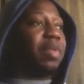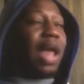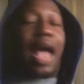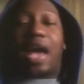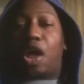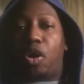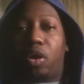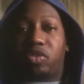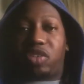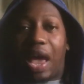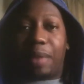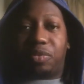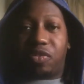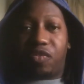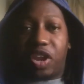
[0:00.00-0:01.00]
I got all
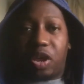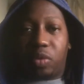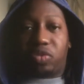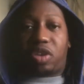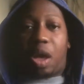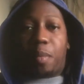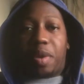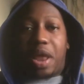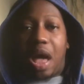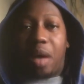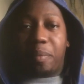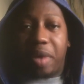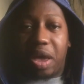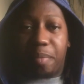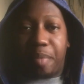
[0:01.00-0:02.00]
types of videos coming
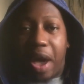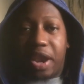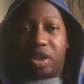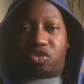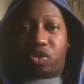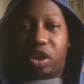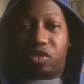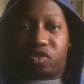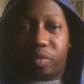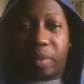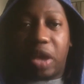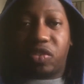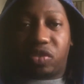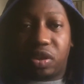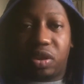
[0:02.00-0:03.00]
out, man. Body
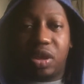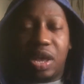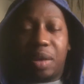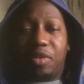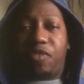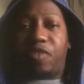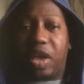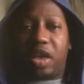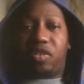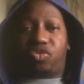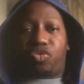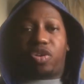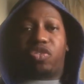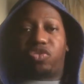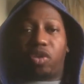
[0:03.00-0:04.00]
transformation, Phase
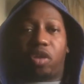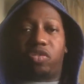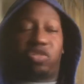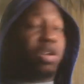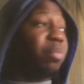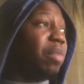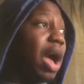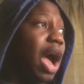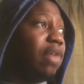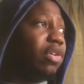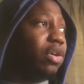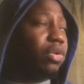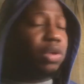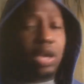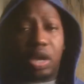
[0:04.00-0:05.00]
3 starts
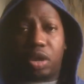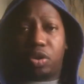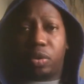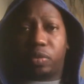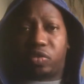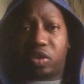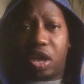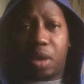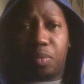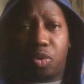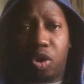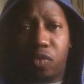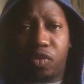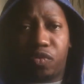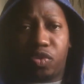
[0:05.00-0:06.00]
tomorrow. You know what I'm saying?
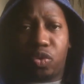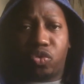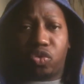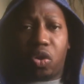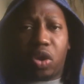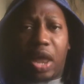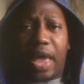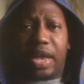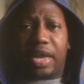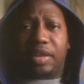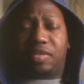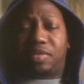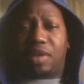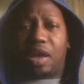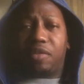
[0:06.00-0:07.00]
More reviews, all that
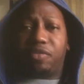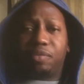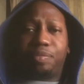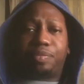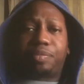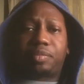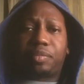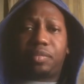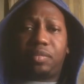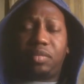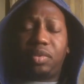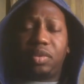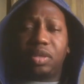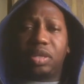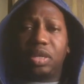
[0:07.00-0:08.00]
good stuff.
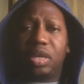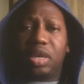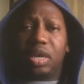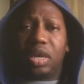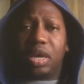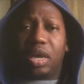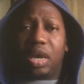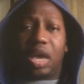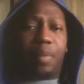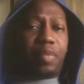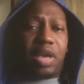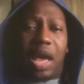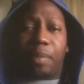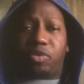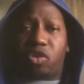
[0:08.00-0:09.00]
Hit
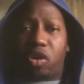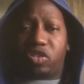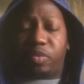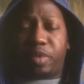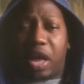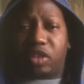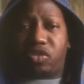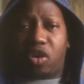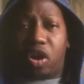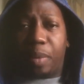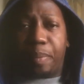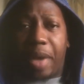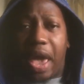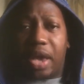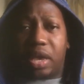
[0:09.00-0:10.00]
me up. Talk to me. I
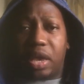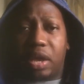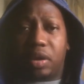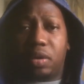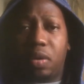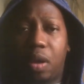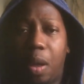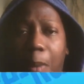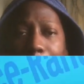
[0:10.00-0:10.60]
talk back, yo.